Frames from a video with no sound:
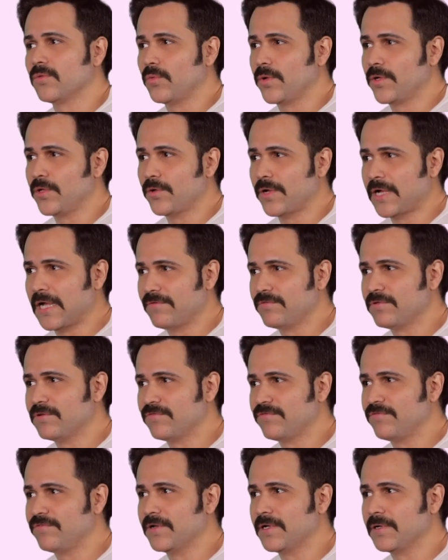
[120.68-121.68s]
when you have in
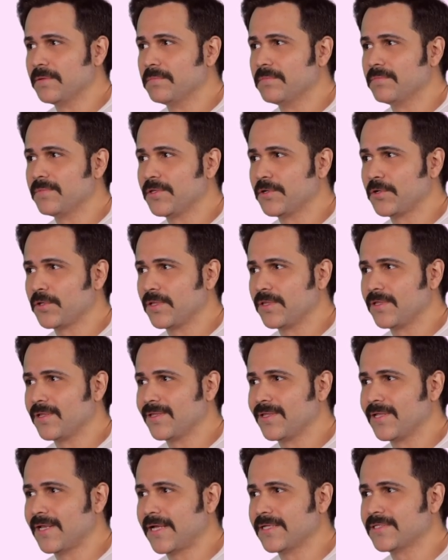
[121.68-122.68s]
a film you know the,
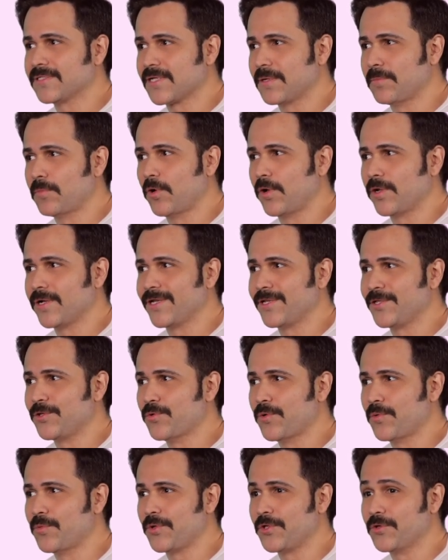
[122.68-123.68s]
the lights come on and
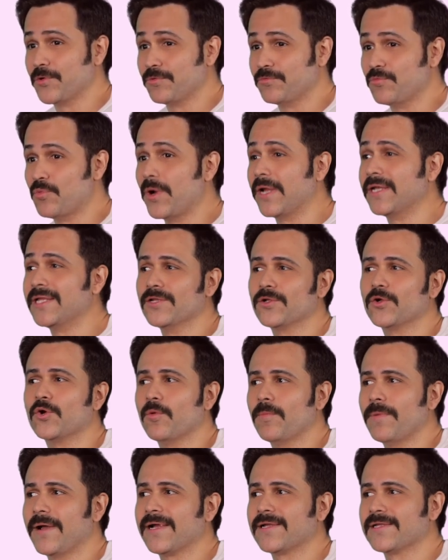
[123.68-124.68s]
you, you're waiting to
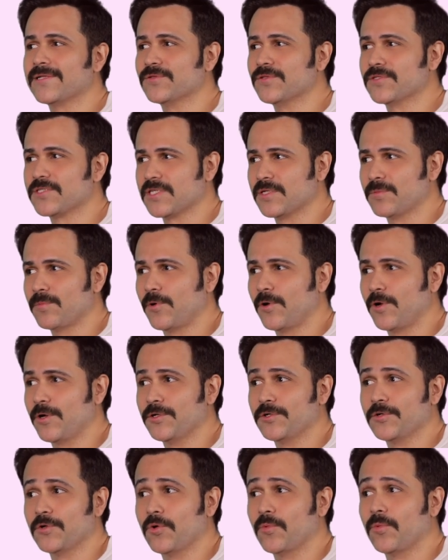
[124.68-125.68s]
go back into the cinema hall
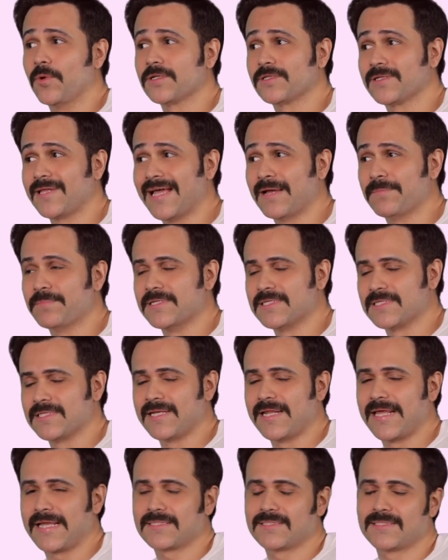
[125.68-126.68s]
to know what happens the
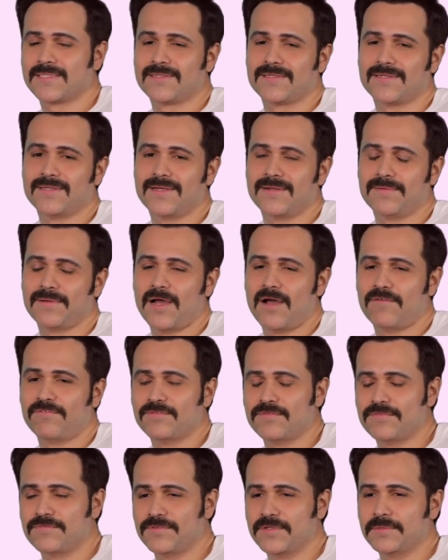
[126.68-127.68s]
next yeah. uh, half
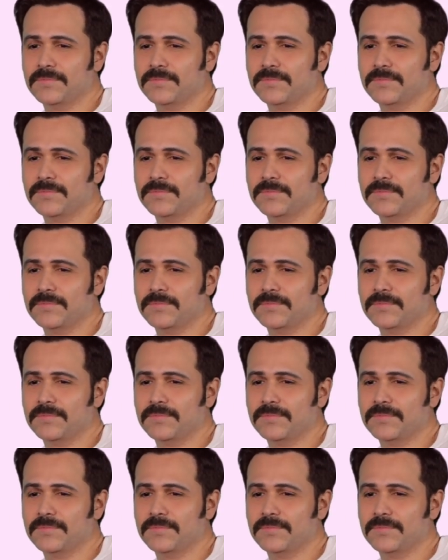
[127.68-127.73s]
of the